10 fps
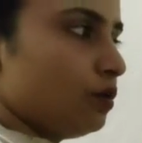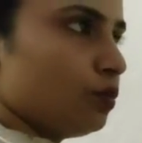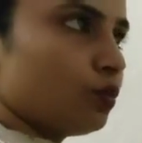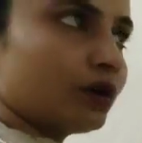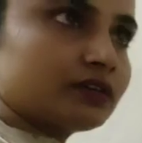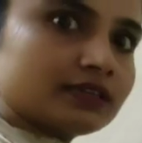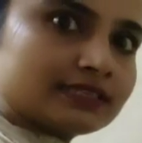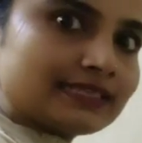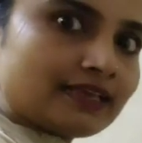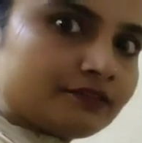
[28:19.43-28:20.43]
what is
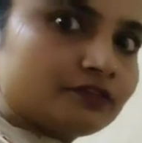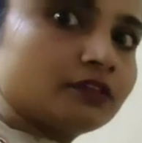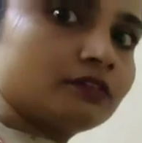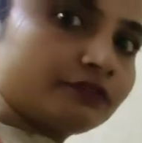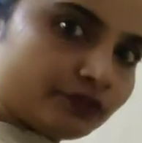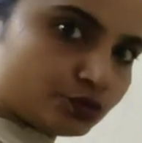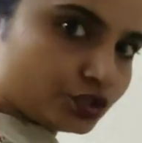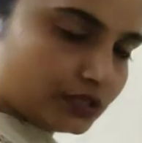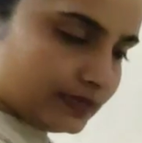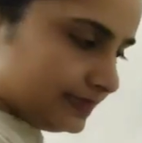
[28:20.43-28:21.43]
left? Future
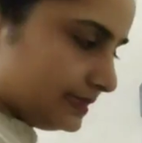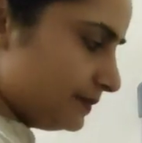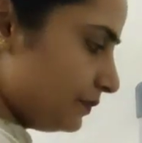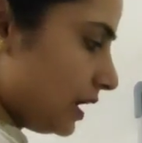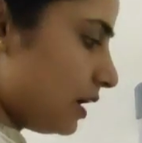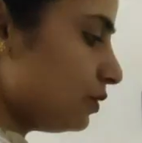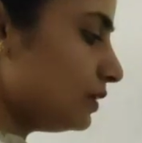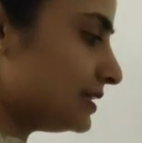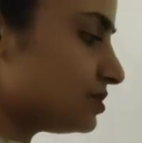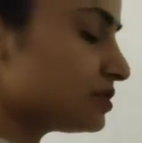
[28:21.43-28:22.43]
tense. Now
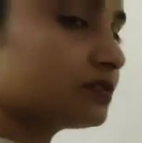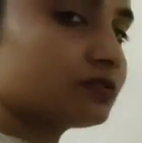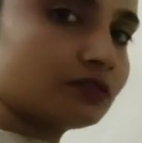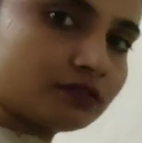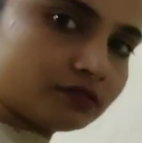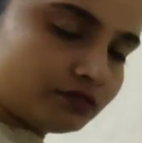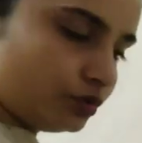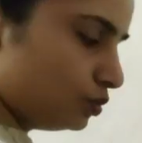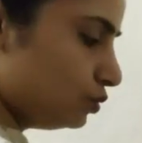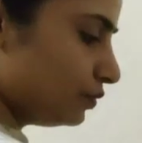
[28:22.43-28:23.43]
let's just
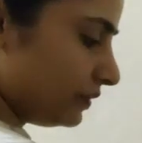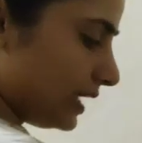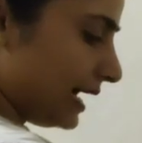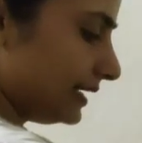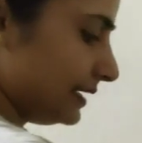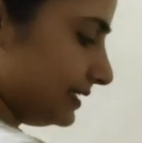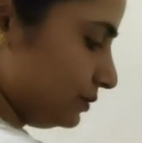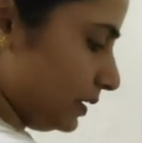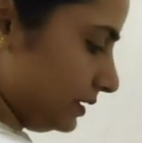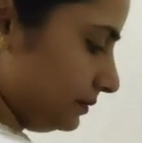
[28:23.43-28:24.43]
do that as well.